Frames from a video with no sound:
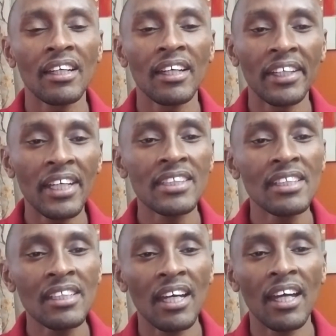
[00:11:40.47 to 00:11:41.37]

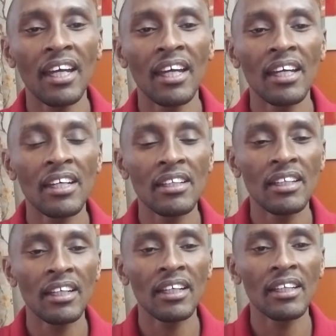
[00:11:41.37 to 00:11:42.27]
energy
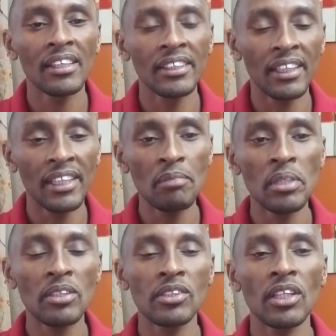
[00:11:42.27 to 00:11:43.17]
in the day
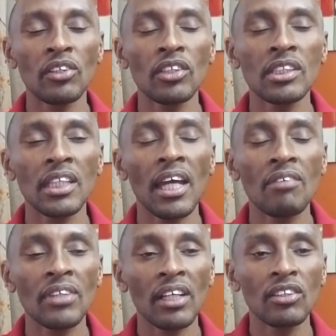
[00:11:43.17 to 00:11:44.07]
because you're not
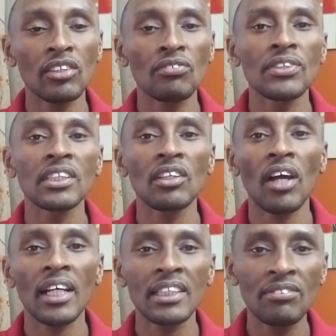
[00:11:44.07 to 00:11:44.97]
having a lot of physical
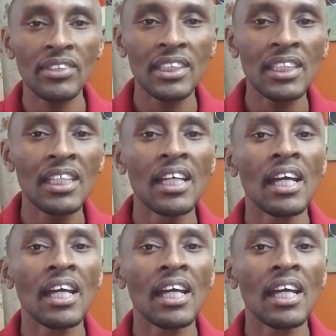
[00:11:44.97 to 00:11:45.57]
activity.